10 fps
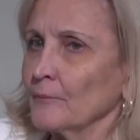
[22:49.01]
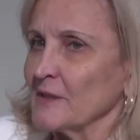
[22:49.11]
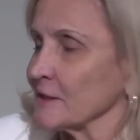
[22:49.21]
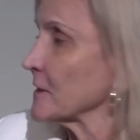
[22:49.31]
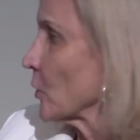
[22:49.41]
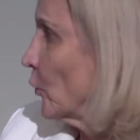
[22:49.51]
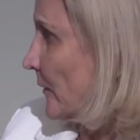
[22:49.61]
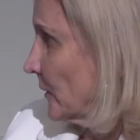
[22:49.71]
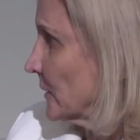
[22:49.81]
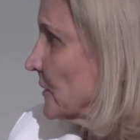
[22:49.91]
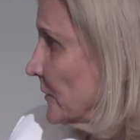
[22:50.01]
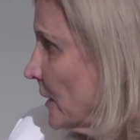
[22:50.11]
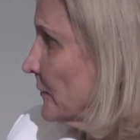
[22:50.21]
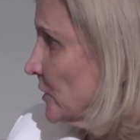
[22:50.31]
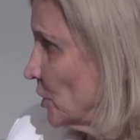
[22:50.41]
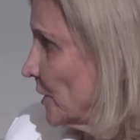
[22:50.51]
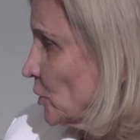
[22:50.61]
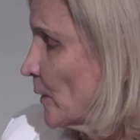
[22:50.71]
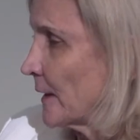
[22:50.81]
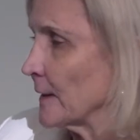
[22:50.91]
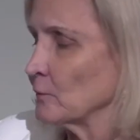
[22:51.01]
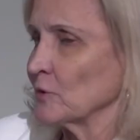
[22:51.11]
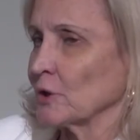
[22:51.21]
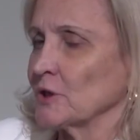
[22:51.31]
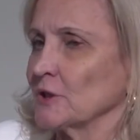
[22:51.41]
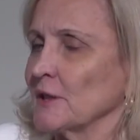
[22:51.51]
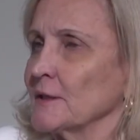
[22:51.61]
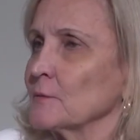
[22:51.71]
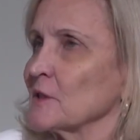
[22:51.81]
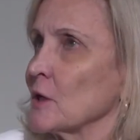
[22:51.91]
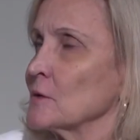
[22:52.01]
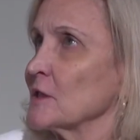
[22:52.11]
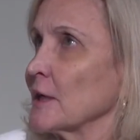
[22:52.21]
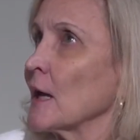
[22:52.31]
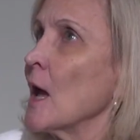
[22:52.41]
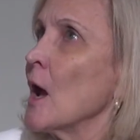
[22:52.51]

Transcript: business equivalent of the G20, which Argentina was hosting,